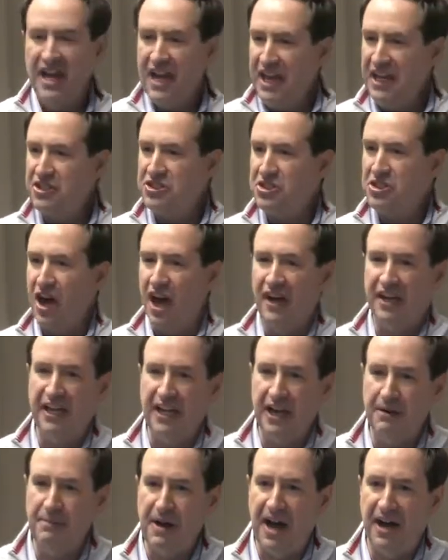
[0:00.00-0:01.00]
He's
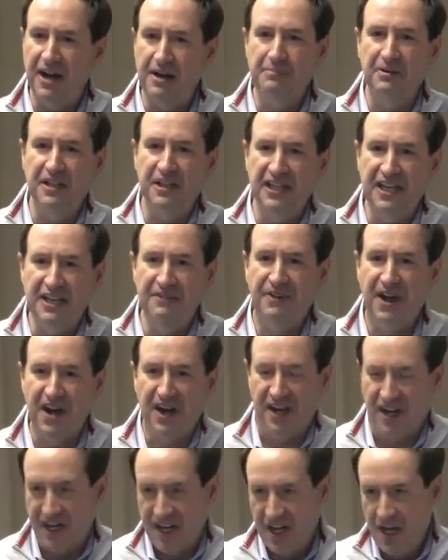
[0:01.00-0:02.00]
talking about a
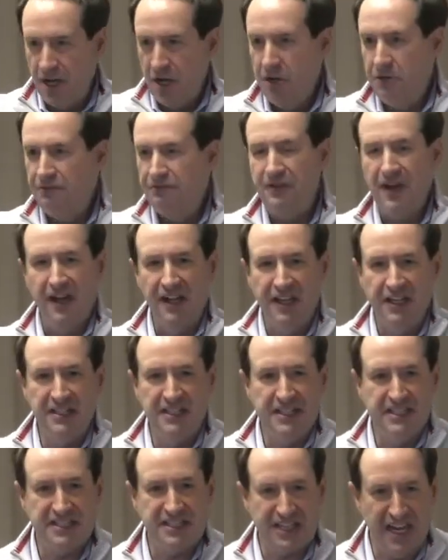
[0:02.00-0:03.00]
believer who fell
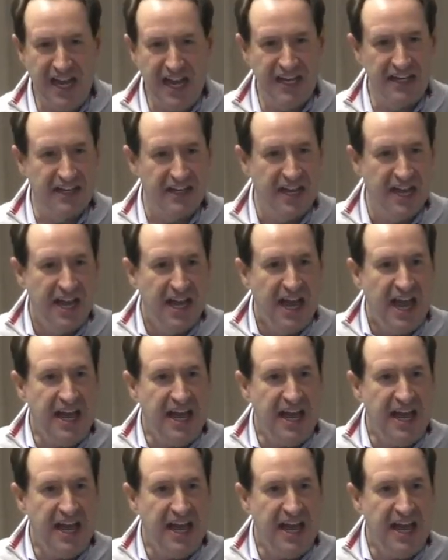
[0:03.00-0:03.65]
into sin.